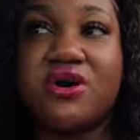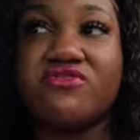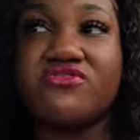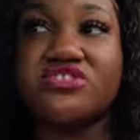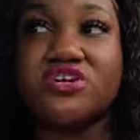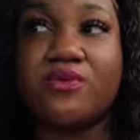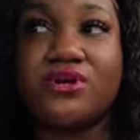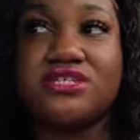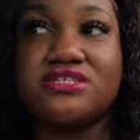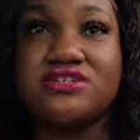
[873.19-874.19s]
but for some
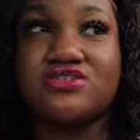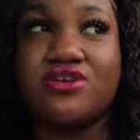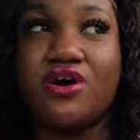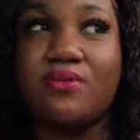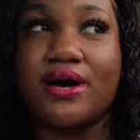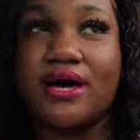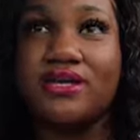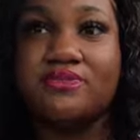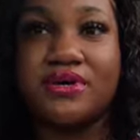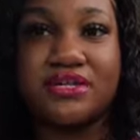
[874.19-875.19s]
reason
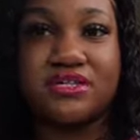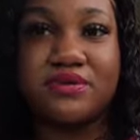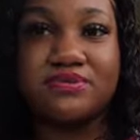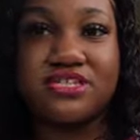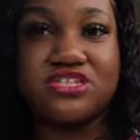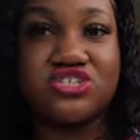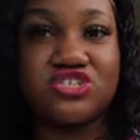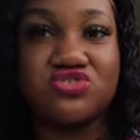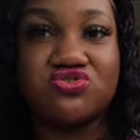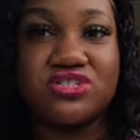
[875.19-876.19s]
nobody picked up these
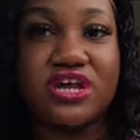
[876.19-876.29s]
shoes.